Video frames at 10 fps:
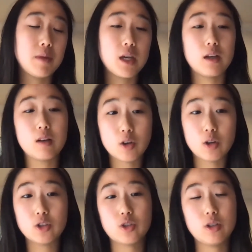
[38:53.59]
big
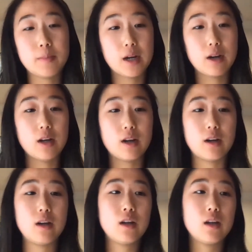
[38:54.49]
cultural
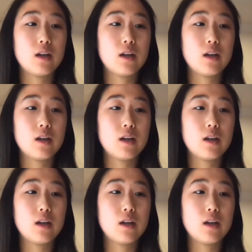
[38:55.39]
barrier